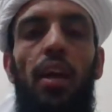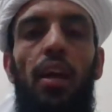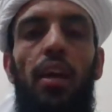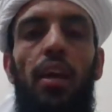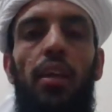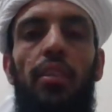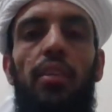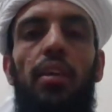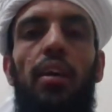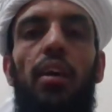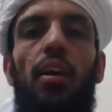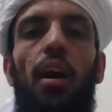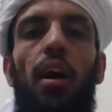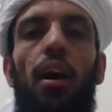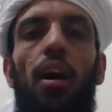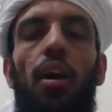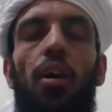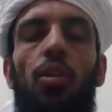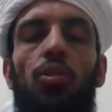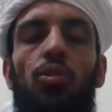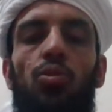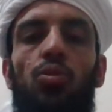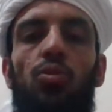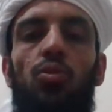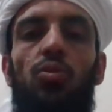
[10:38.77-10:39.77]
There are all
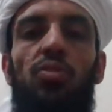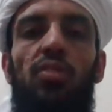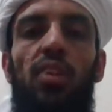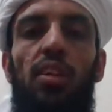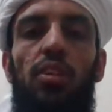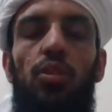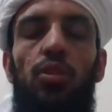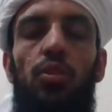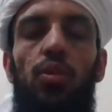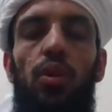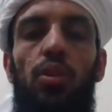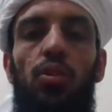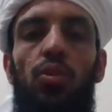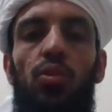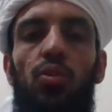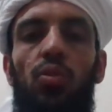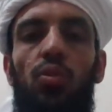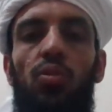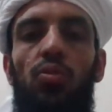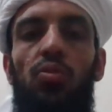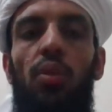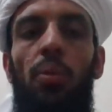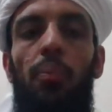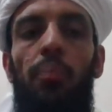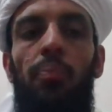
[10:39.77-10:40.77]
tools that you can
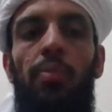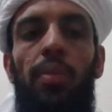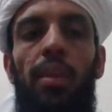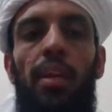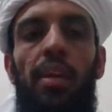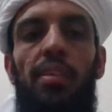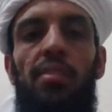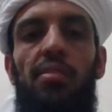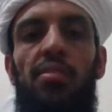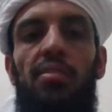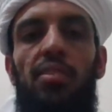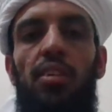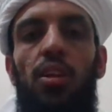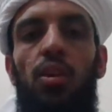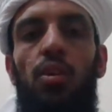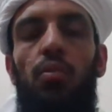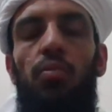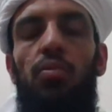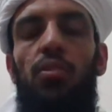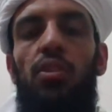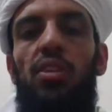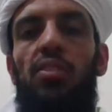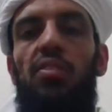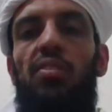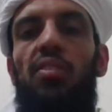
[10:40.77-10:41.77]
use instead of
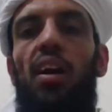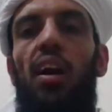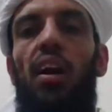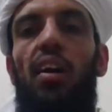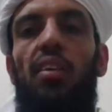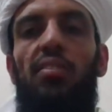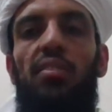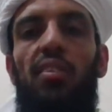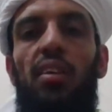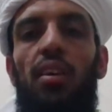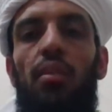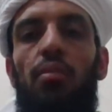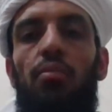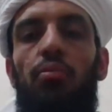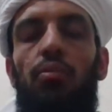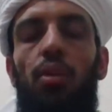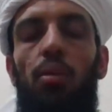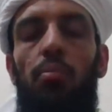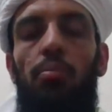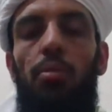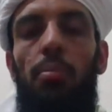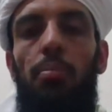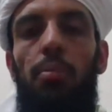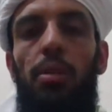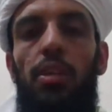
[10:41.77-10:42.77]
just asking from
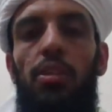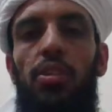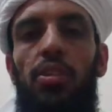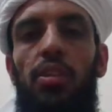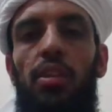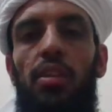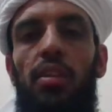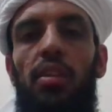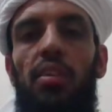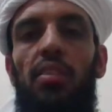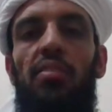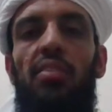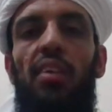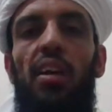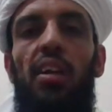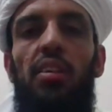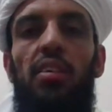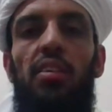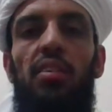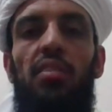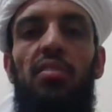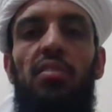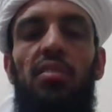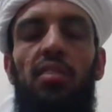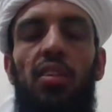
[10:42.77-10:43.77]
the maintainers and
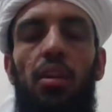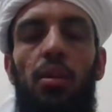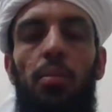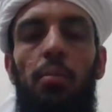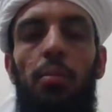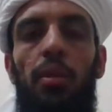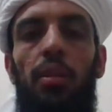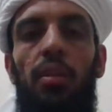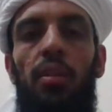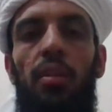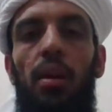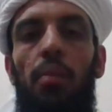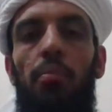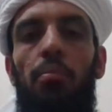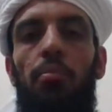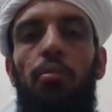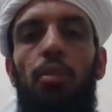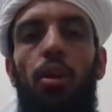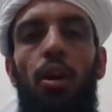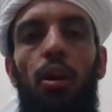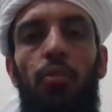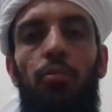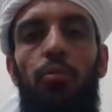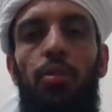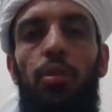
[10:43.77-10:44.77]
disturbing them
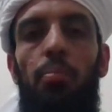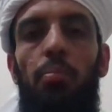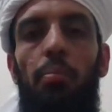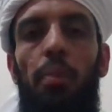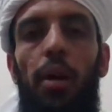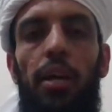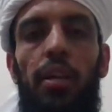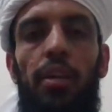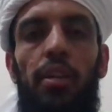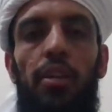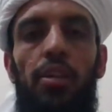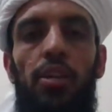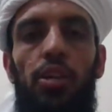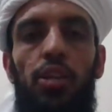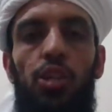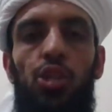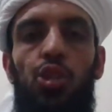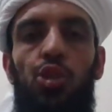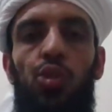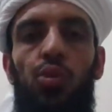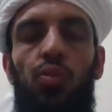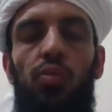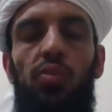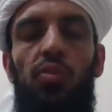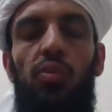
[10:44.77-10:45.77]
with minor
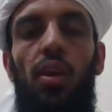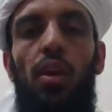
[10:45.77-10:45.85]
issues.